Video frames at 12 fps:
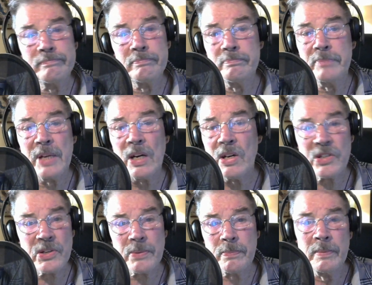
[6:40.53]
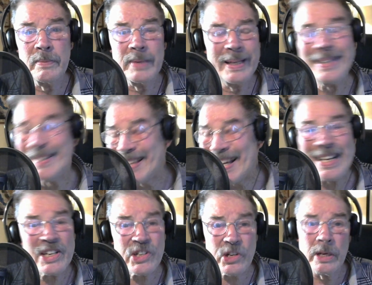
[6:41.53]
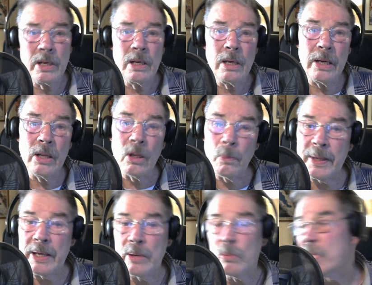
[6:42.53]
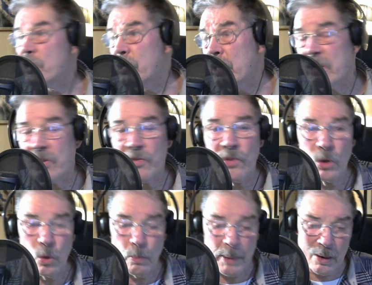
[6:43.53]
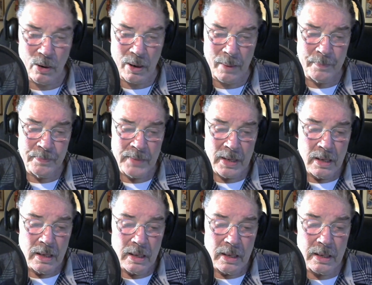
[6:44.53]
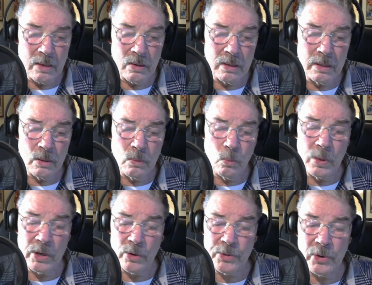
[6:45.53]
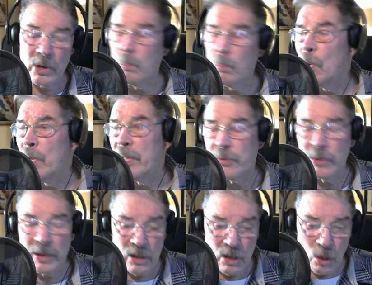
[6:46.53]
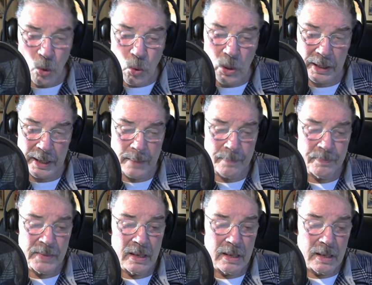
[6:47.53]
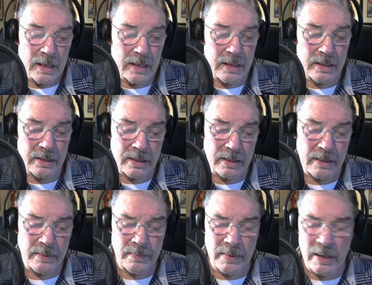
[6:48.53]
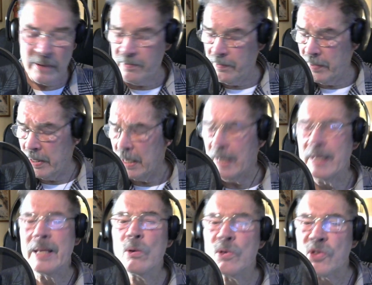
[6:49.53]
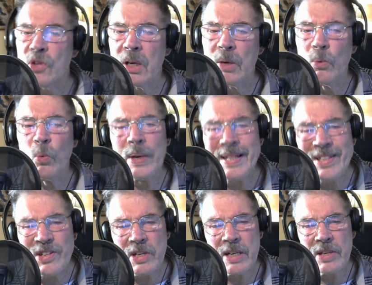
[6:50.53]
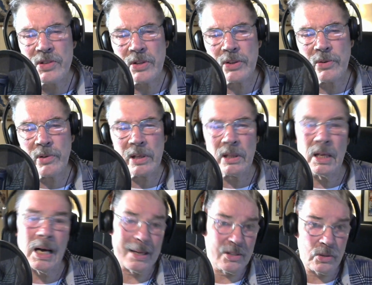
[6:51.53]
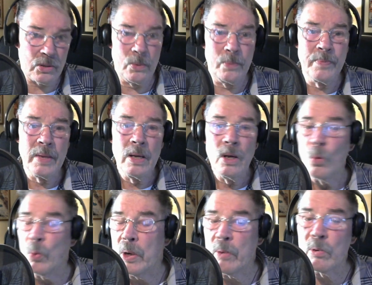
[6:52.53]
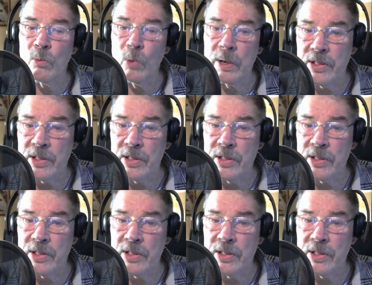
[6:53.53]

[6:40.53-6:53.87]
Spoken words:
dash LP, which stands for low power, 103.3 locally. And he was on Wednesdays at 3 o'clock. So we were one of the